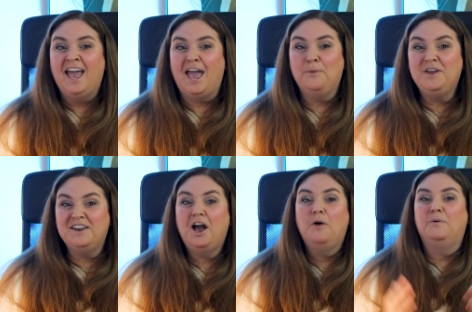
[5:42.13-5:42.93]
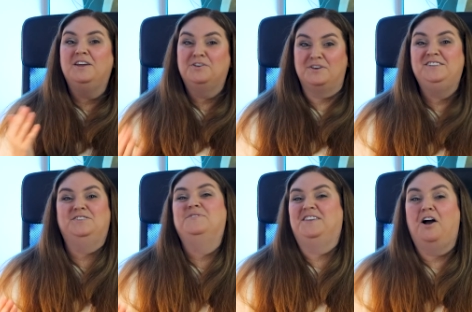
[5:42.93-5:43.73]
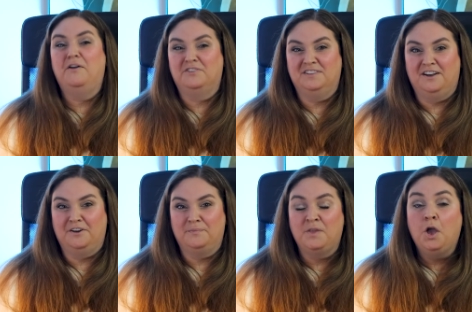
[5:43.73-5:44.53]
and we know what we agreed to in the offer letter,